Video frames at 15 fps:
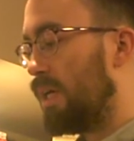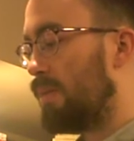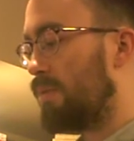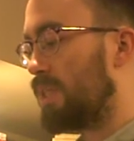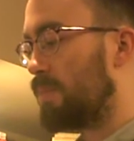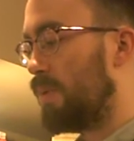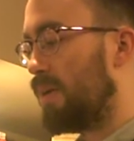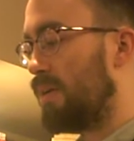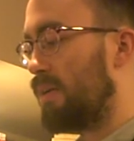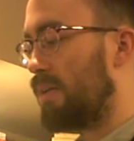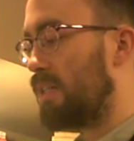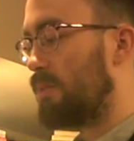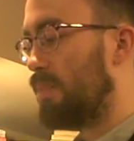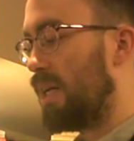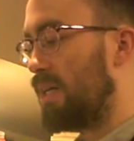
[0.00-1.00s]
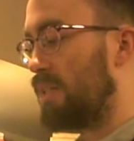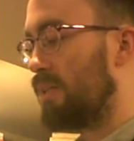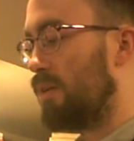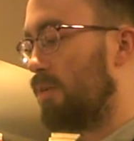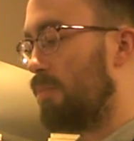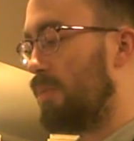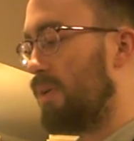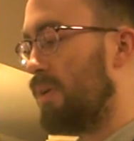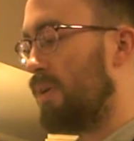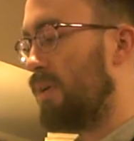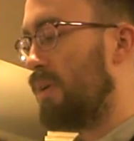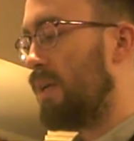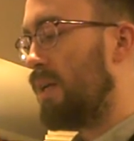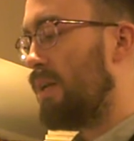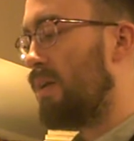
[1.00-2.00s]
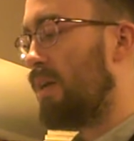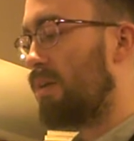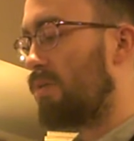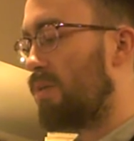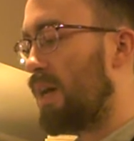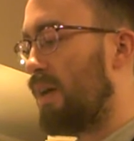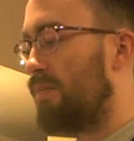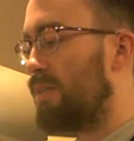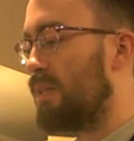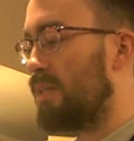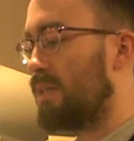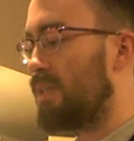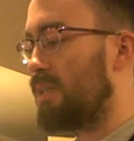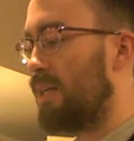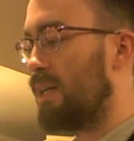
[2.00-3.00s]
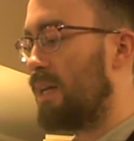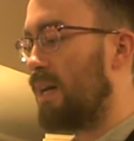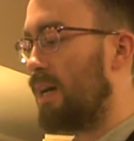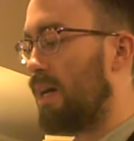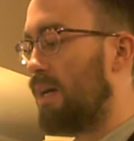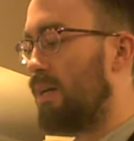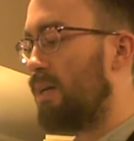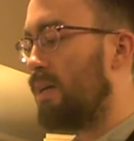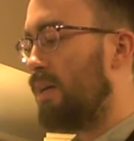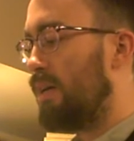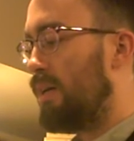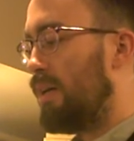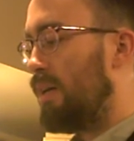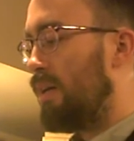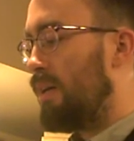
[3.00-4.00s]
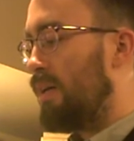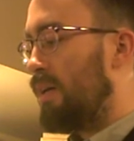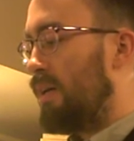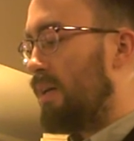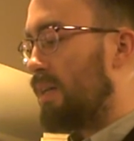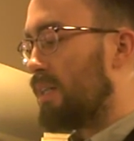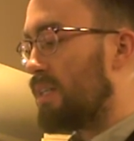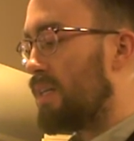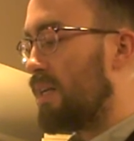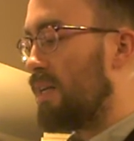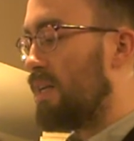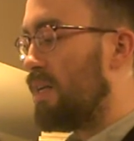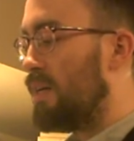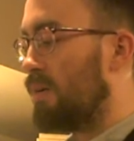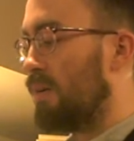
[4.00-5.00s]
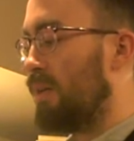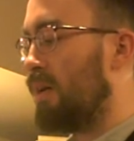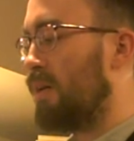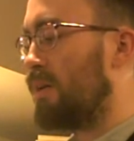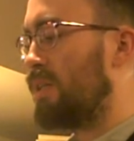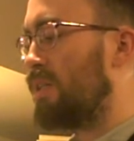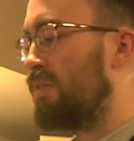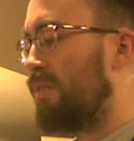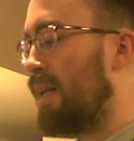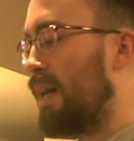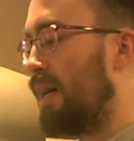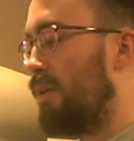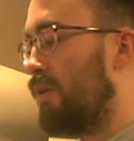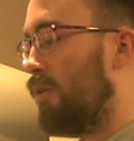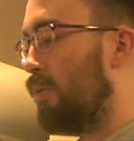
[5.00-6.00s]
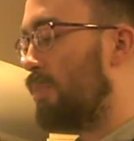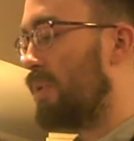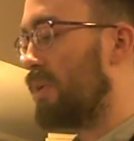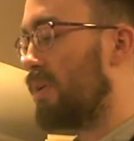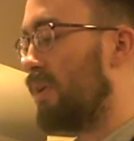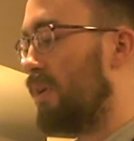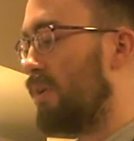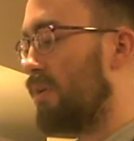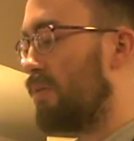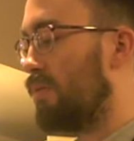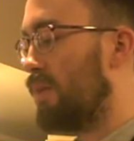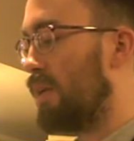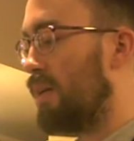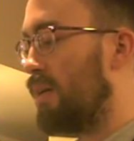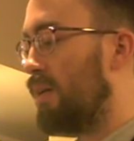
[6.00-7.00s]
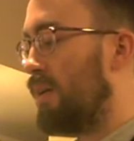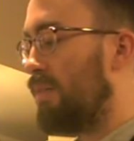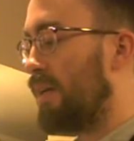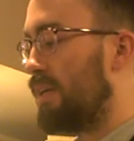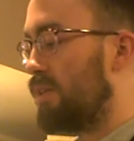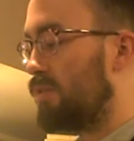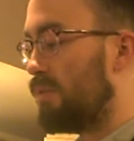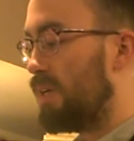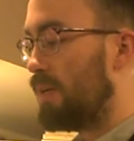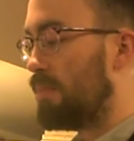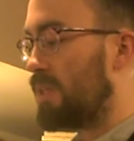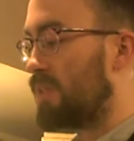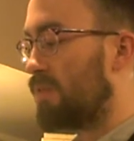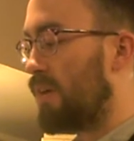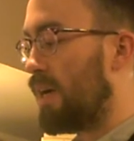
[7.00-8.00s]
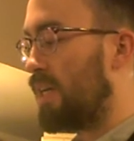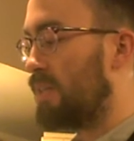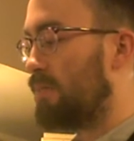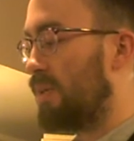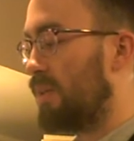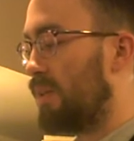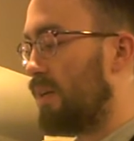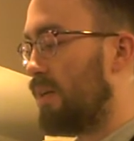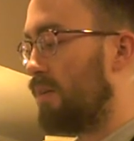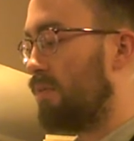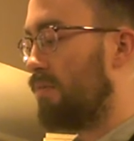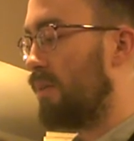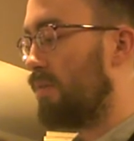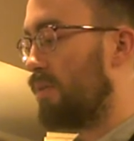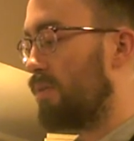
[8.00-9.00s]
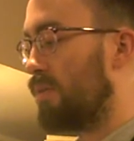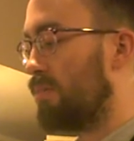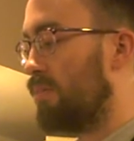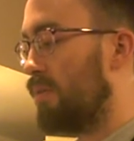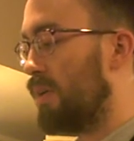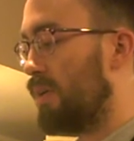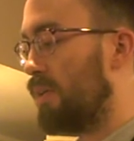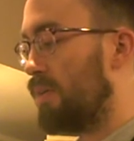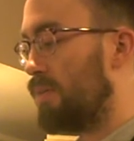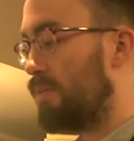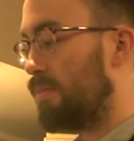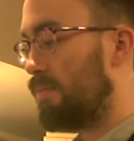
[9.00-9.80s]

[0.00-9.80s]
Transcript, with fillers: responding space open, not crafty instead I, instead here a large flat open concrete, that dream is grasping then, river to bridge.